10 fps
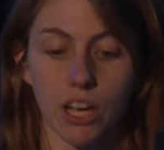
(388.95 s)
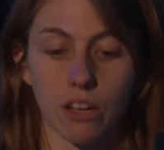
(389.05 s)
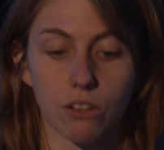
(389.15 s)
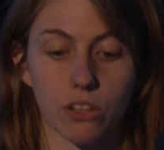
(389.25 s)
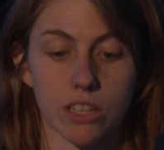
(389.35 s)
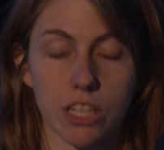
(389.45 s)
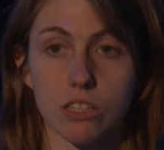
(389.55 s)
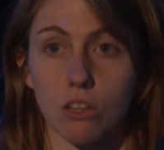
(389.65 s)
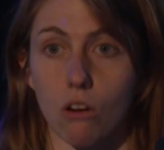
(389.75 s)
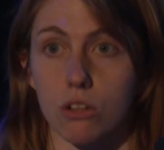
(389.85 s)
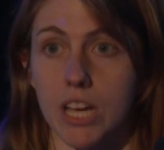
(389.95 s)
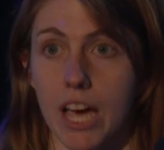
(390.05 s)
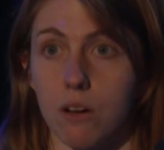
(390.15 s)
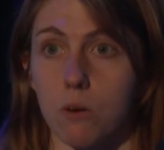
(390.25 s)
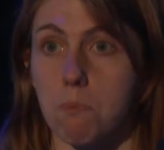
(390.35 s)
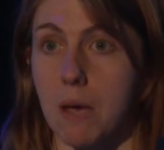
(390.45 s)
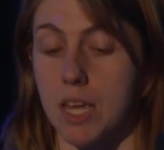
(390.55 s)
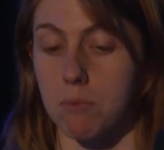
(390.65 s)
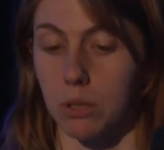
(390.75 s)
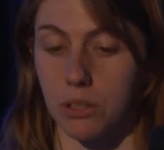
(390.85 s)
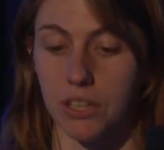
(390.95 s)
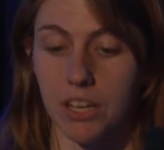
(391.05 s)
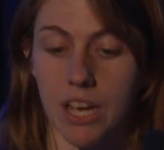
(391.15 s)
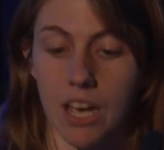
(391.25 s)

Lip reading: including this long-tailed pea blue,